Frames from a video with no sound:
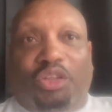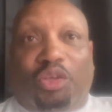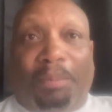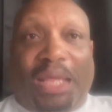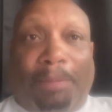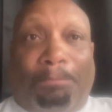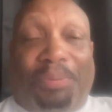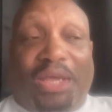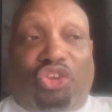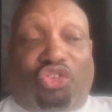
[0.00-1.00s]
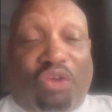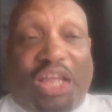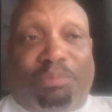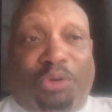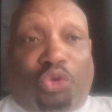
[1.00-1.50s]
to make big
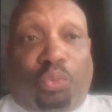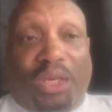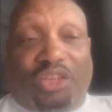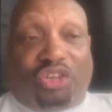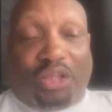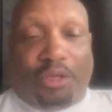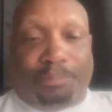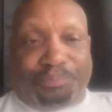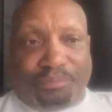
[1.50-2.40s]
trades between each other